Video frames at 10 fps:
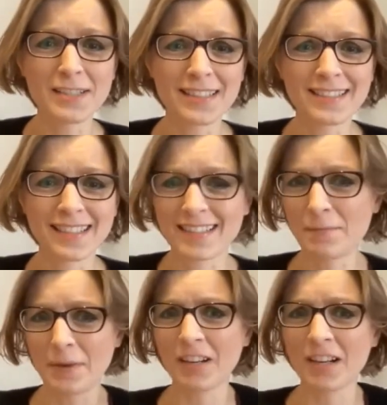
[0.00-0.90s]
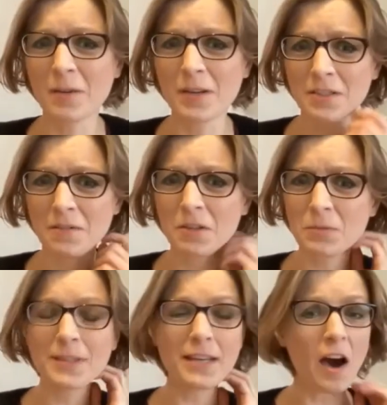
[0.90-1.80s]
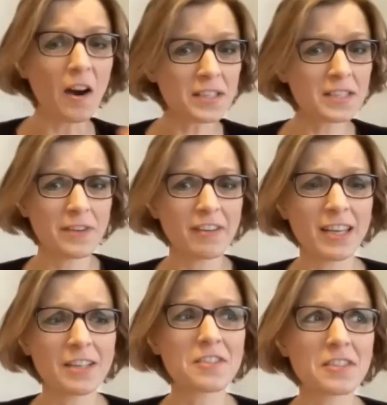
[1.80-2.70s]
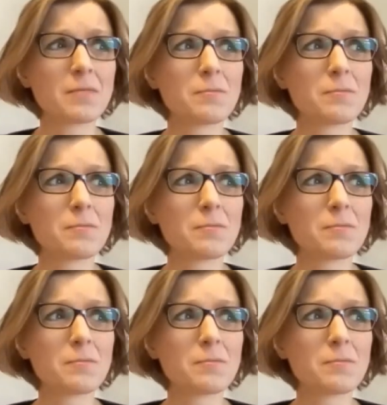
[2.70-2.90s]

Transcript: That's an empirical question, of course, but there are some very interesting